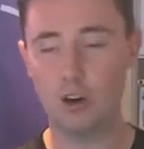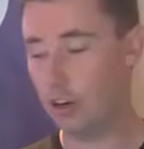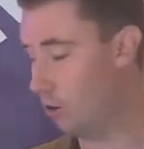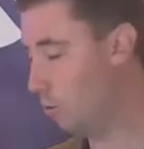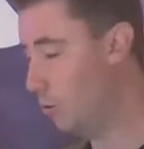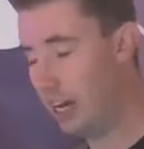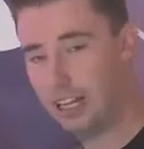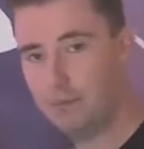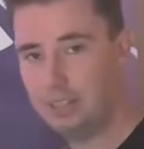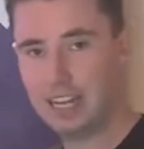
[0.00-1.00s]
On our
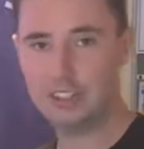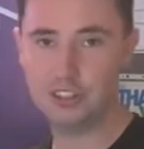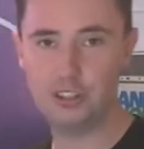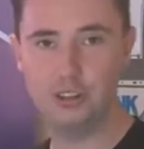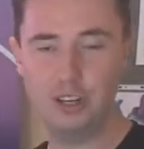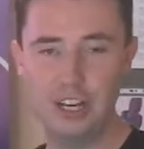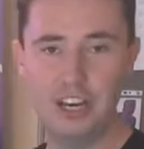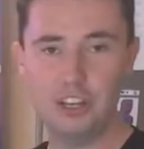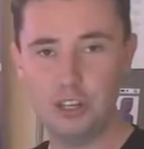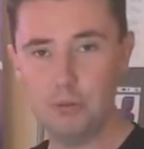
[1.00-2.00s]
welcome desks
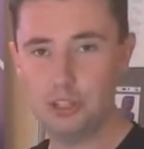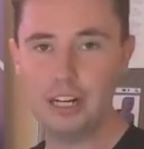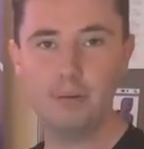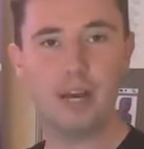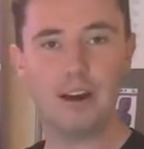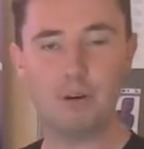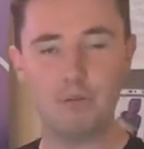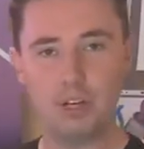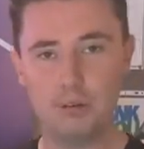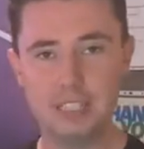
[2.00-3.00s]
here, usually we have
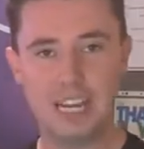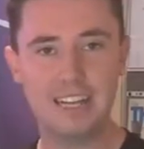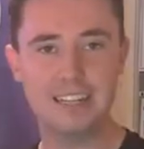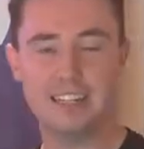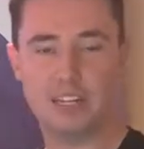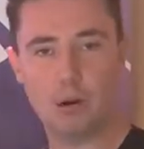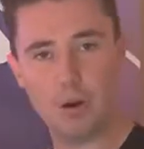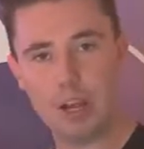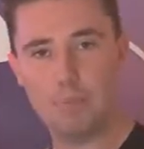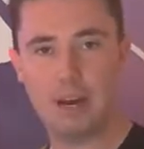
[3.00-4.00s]
our newsletters and
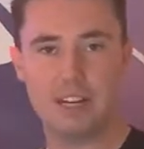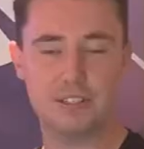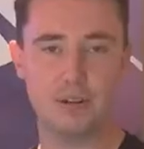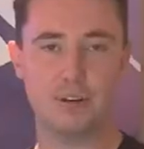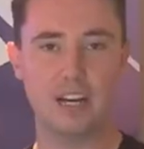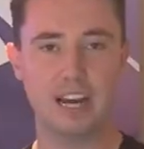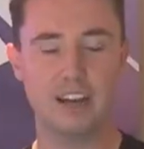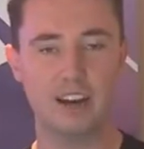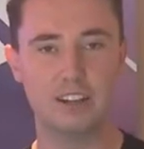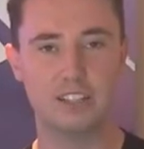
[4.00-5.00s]
our iPads and our
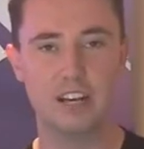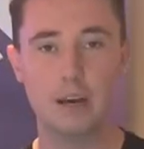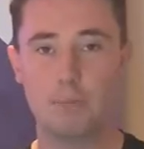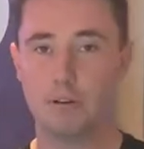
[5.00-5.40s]
Connect cards,